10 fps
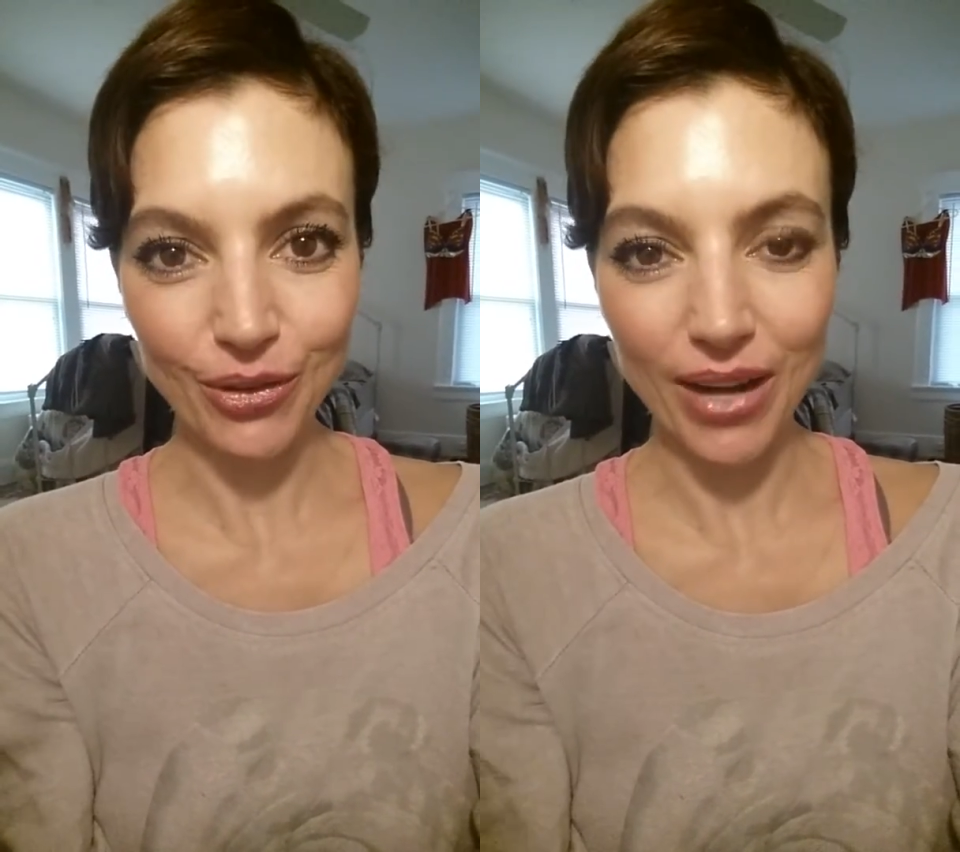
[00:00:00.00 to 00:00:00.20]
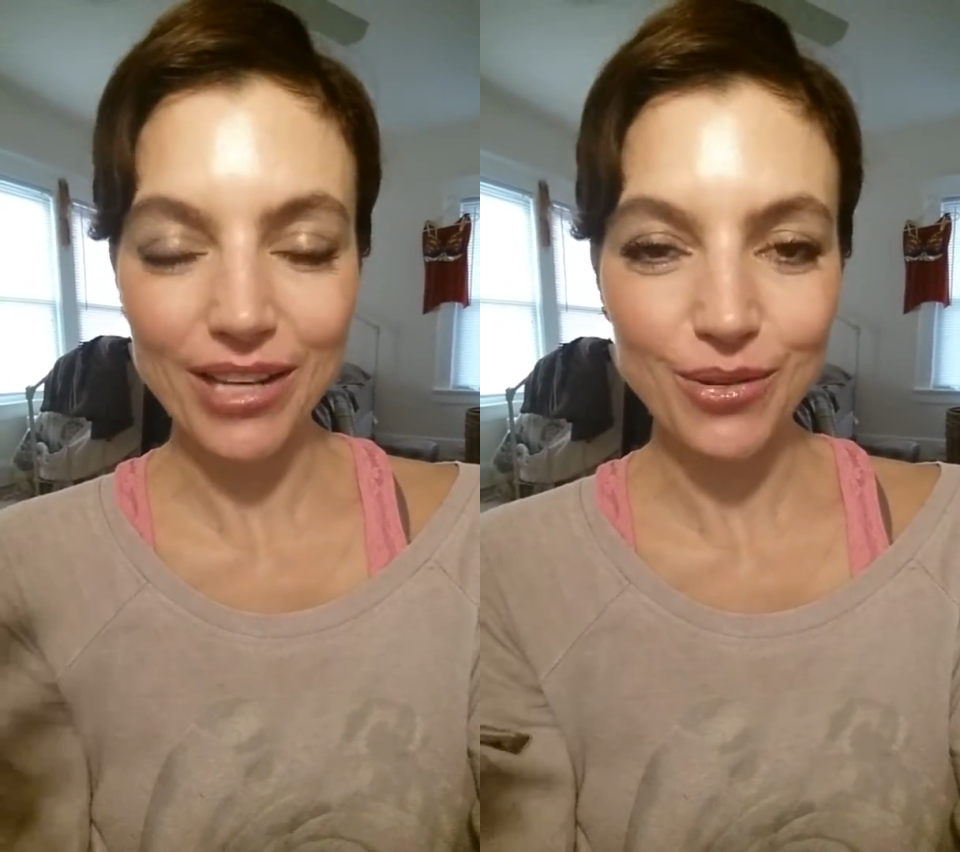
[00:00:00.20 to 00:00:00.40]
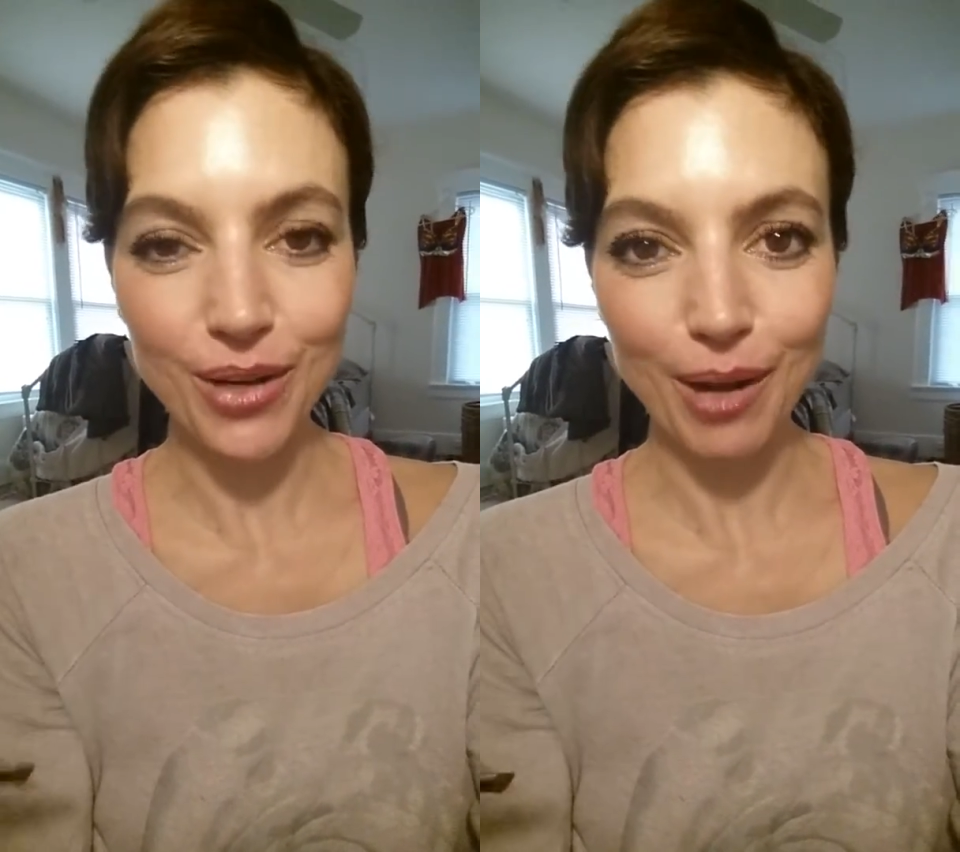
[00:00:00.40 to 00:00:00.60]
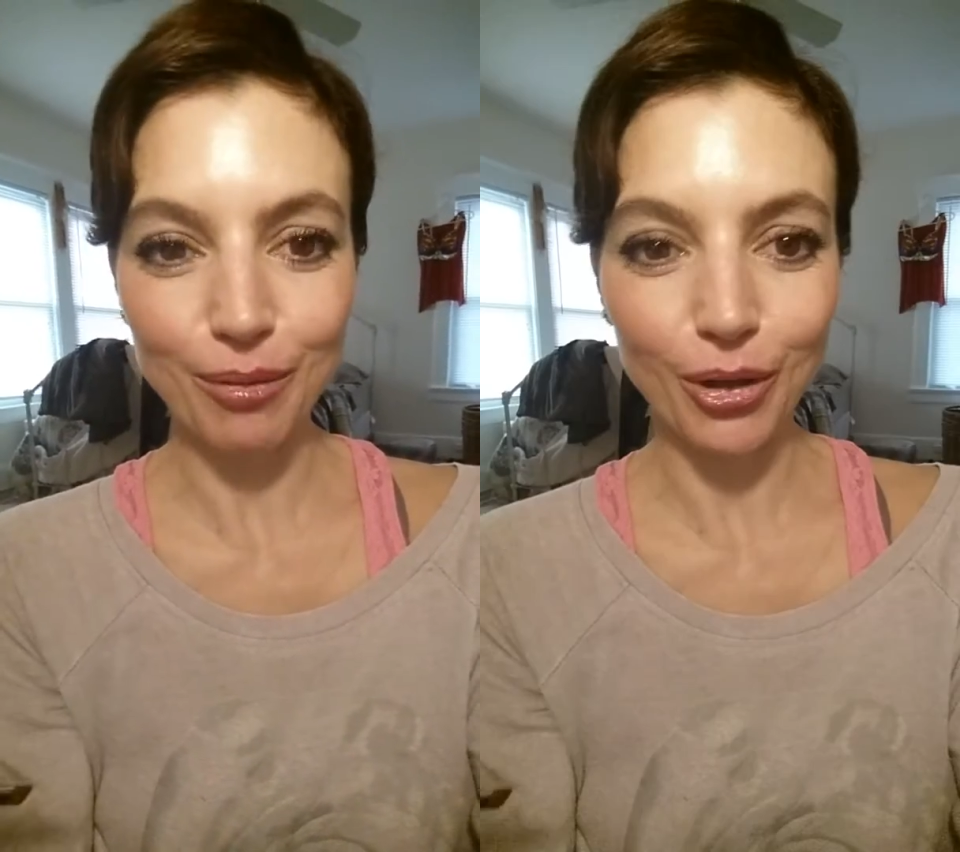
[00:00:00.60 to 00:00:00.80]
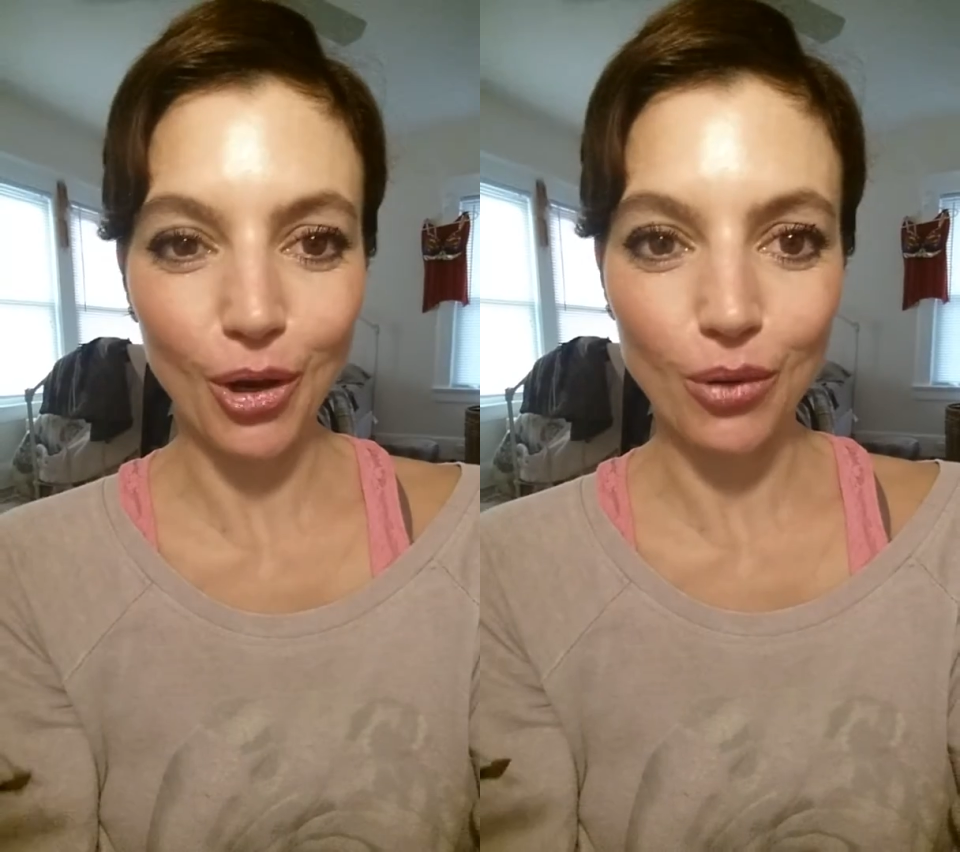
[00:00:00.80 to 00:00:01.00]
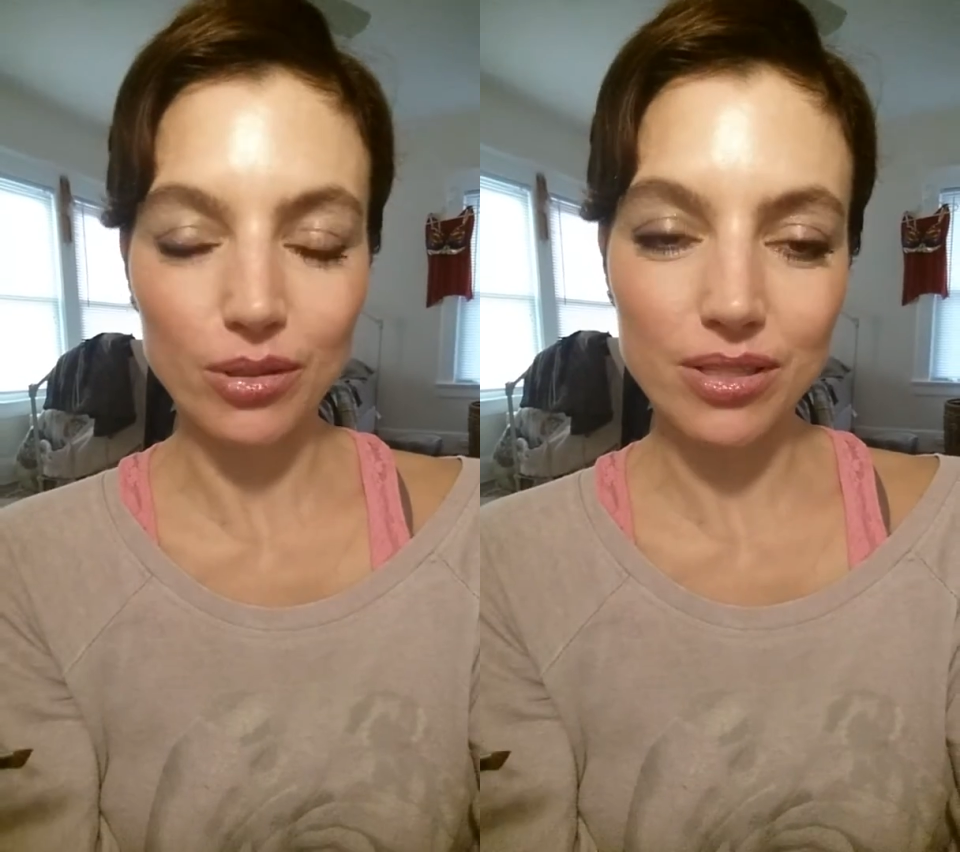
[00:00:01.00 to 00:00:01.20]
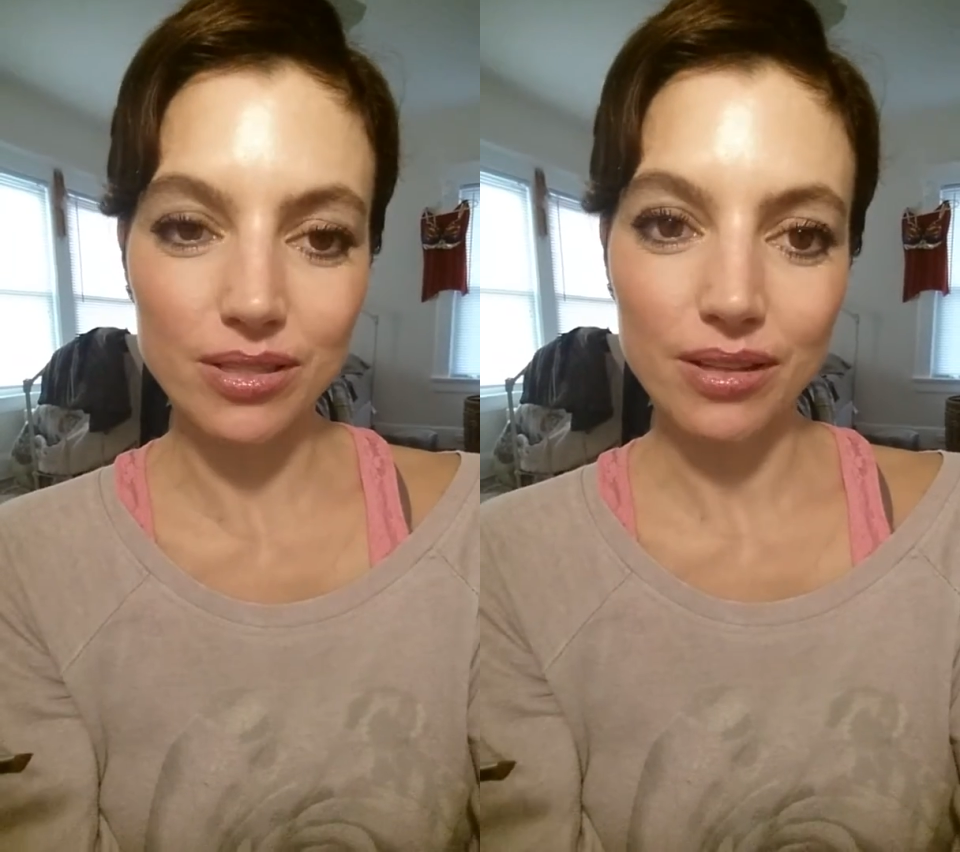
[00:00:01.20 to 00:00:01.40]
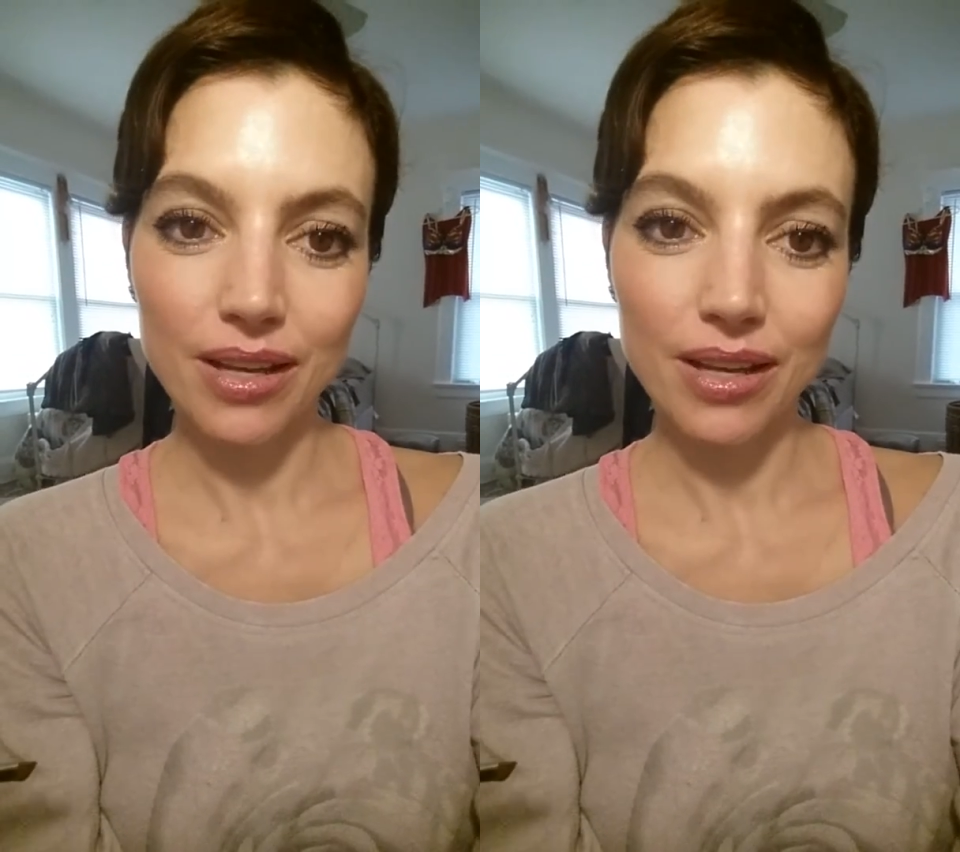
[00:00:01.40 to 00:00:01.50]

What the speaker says: And I do a couple coats